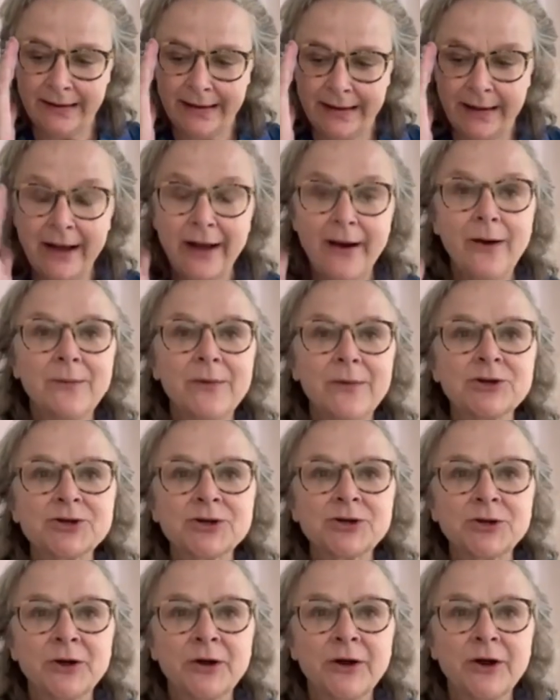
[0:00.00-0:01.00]
How
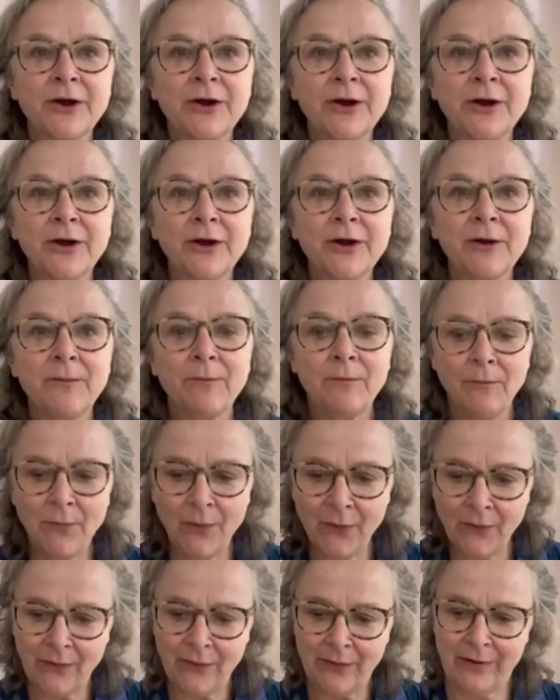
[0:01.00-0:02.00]
much
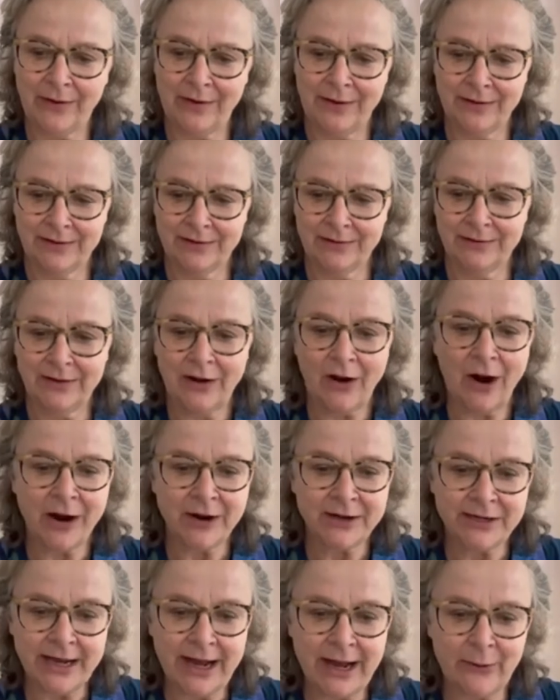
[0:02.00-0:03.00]
more
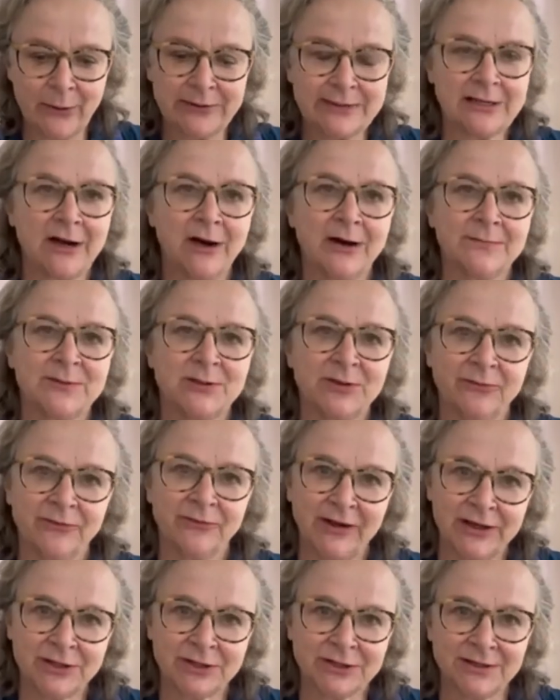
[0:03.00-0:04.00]
are Nouwen's
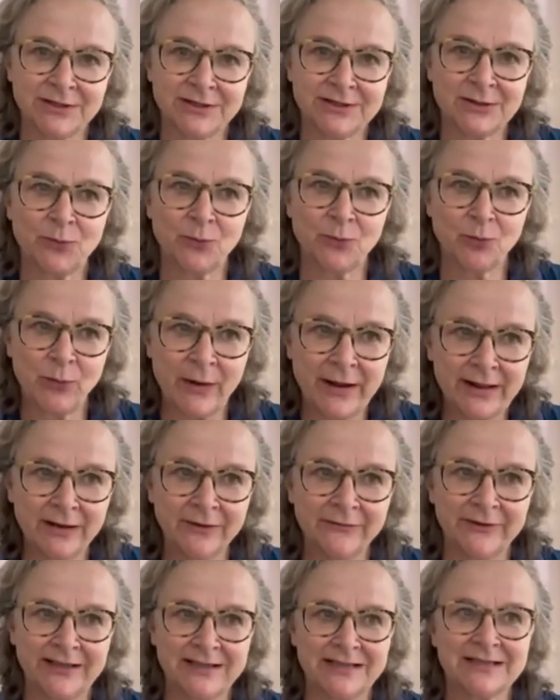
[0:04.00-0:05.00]
observations
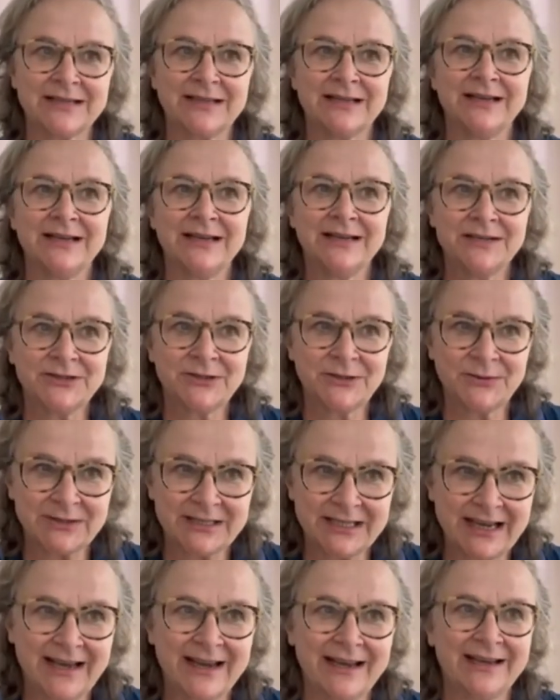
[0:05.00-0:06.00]
relevant
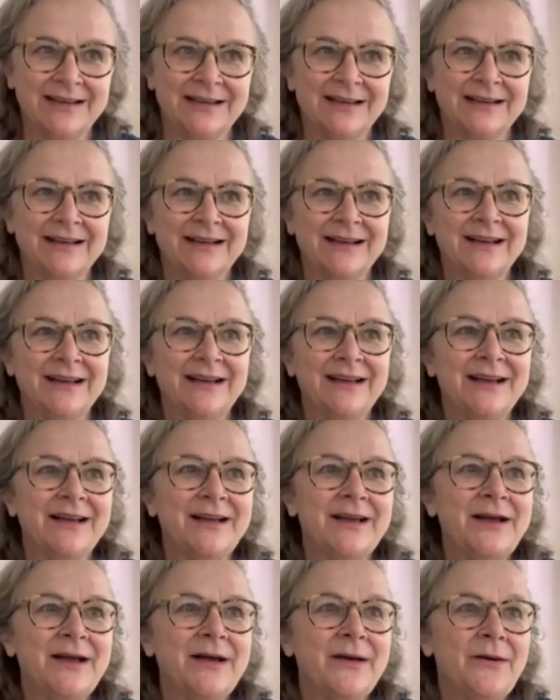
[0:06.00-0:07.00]
today
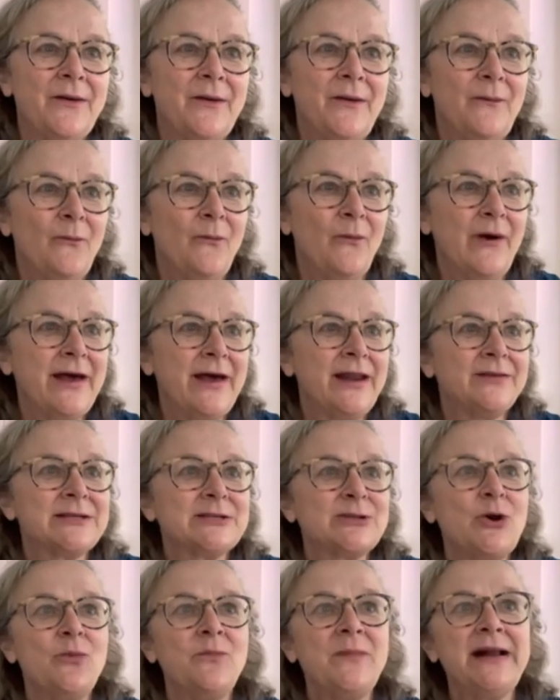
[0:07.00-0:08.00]
when
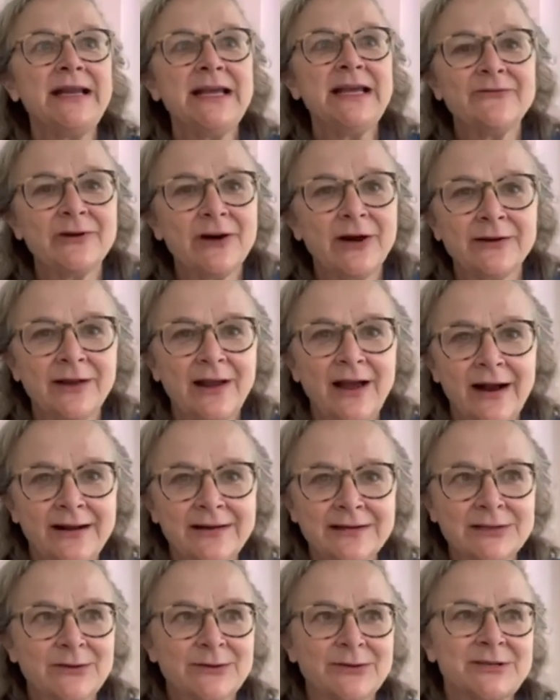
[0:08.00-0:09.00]
so many of our
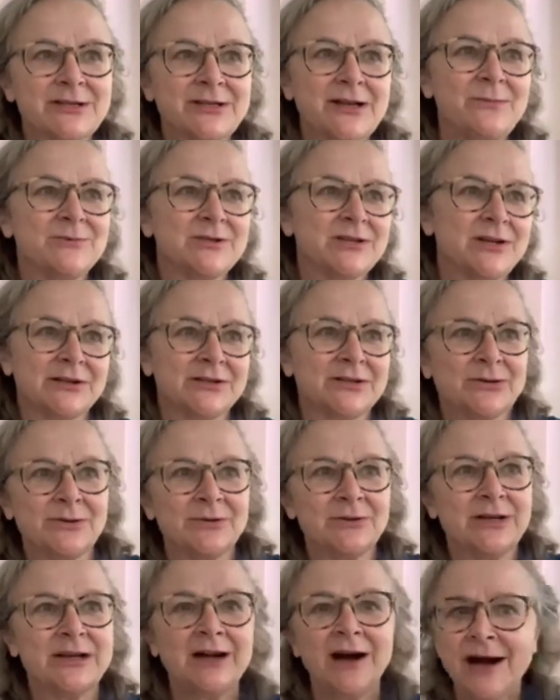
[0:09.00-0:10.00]
lives are subject
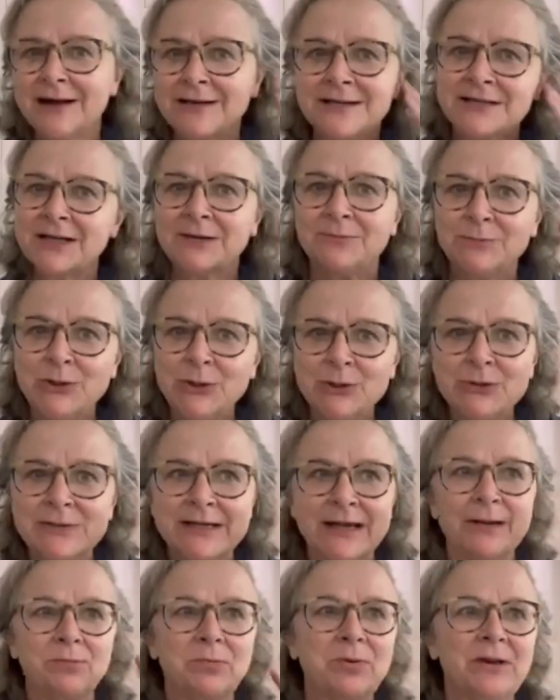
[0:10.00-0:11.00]
to the constant
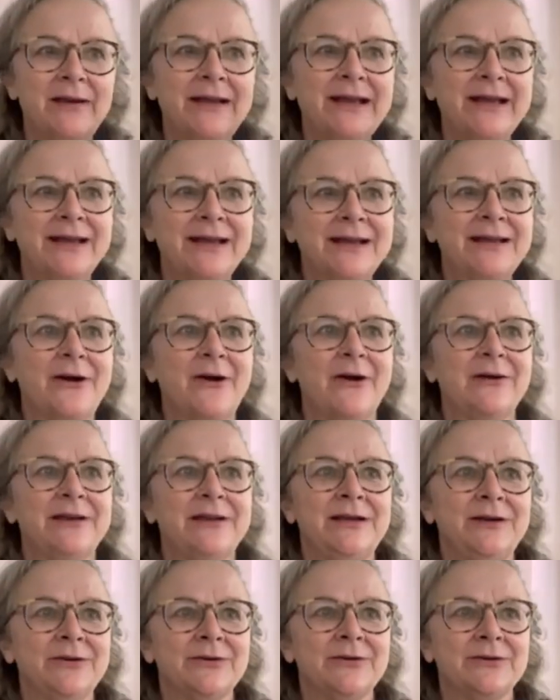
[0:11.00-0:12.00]
music playing in our
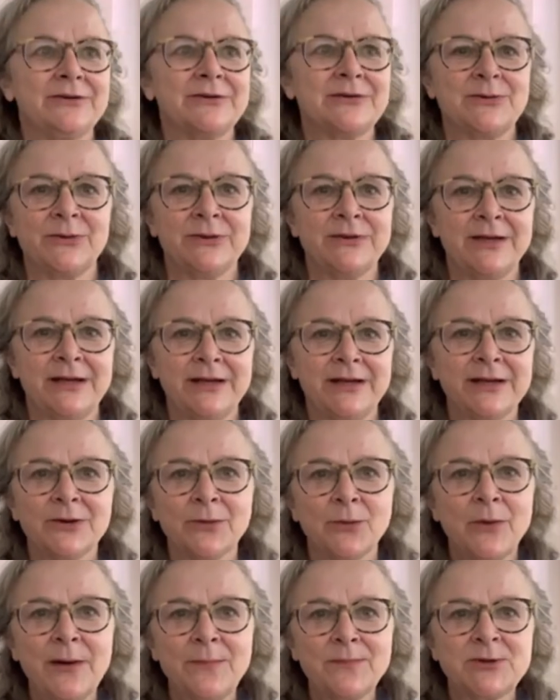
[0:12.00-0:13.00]
ears or the
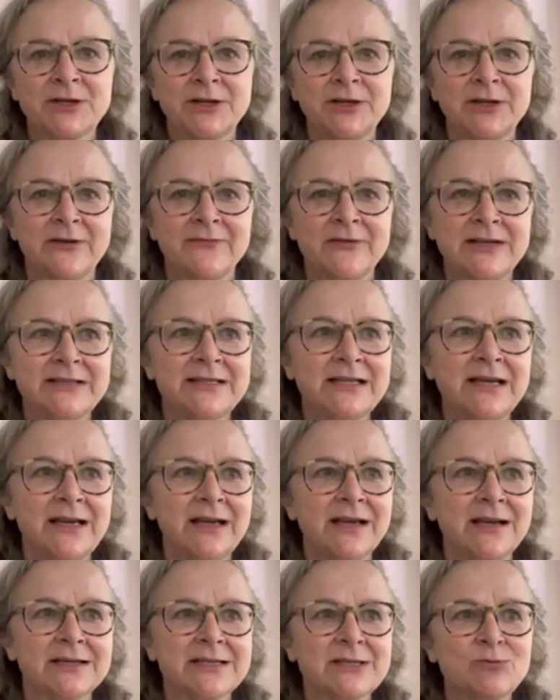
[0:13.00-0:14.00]
interruption of a
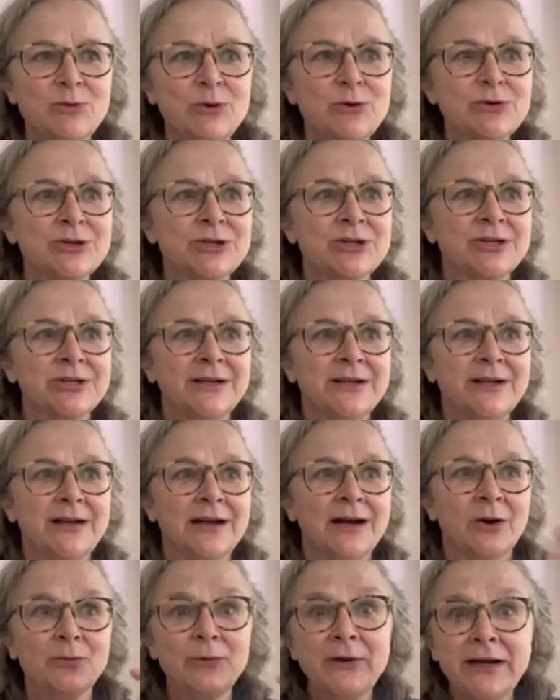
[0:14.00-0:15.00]
ding, a swoosh,
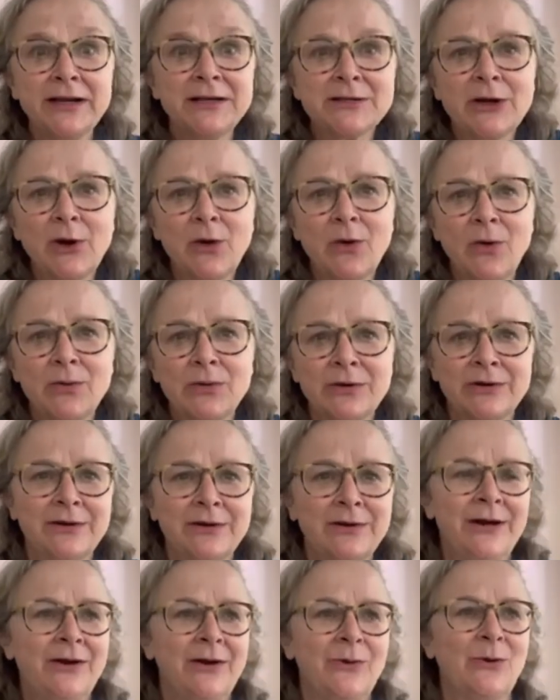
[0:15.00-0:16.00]
a ringtone,
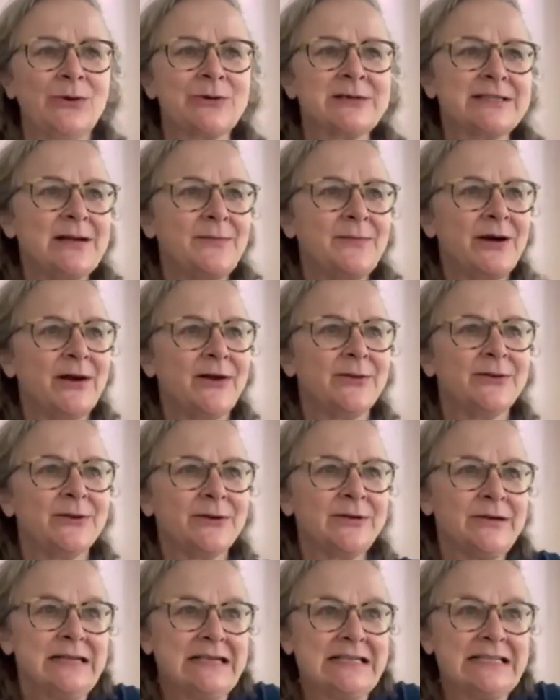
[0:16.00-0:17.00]
or some
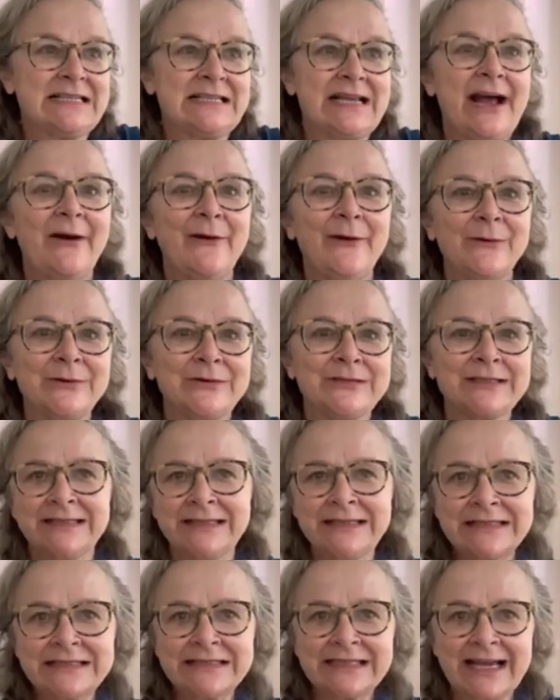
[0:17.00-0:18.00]
other sound
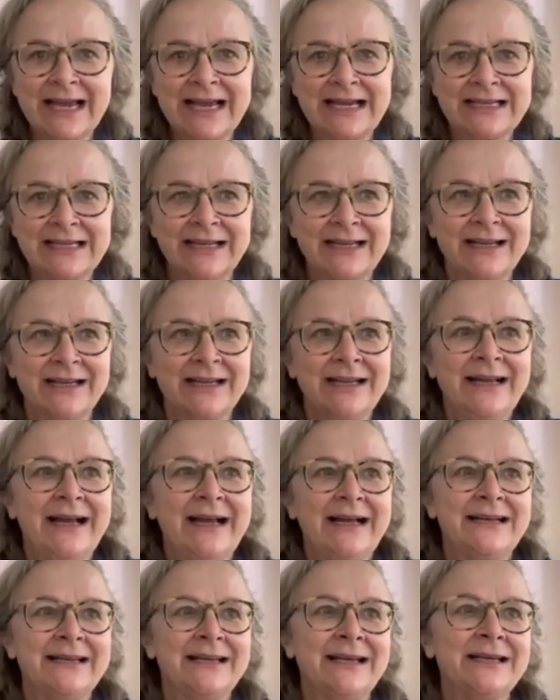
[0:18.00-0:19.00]
indicating
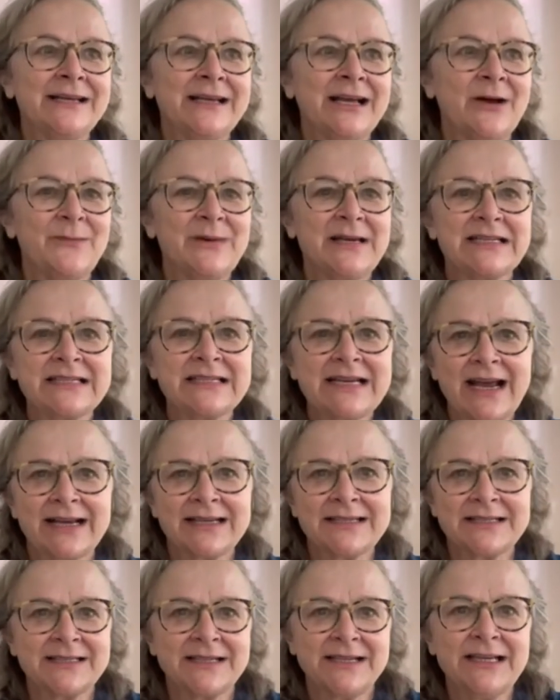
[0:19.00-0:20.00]
an incoming
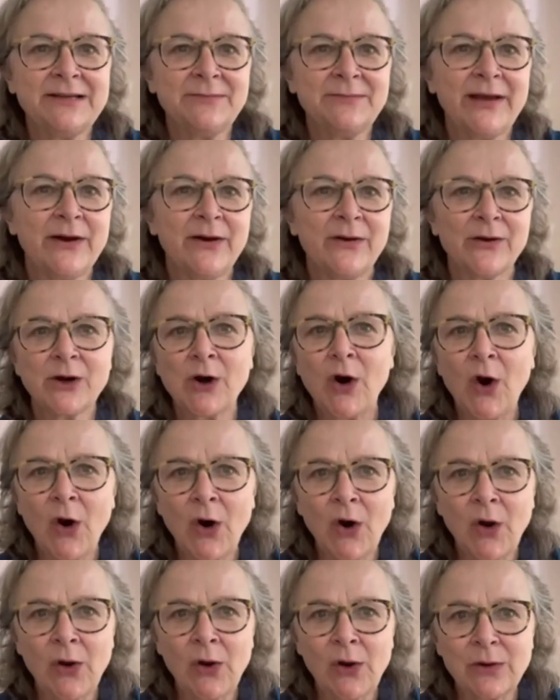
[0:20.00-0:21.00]
text, email,
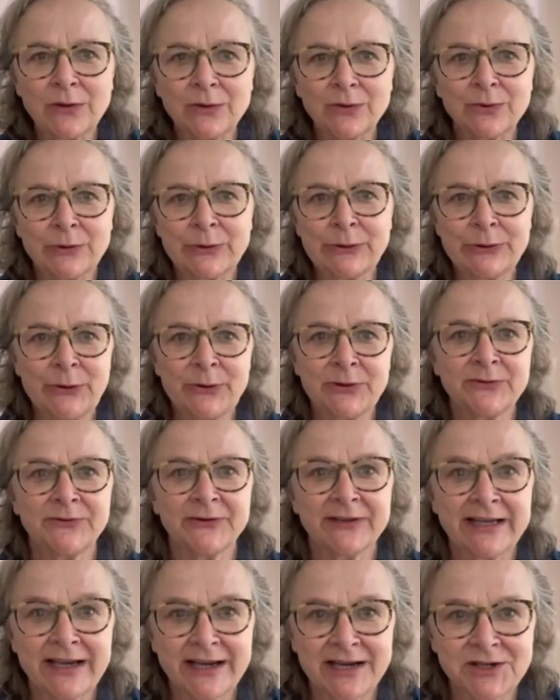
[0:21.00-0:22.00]
call, or
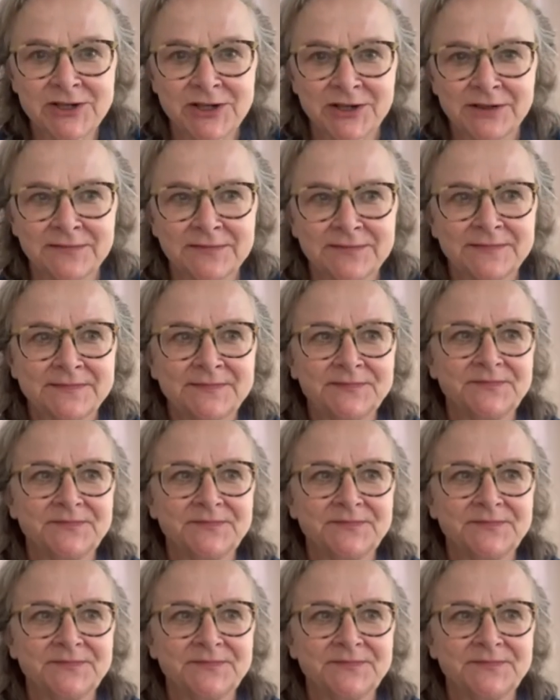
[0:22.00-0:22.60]
notification.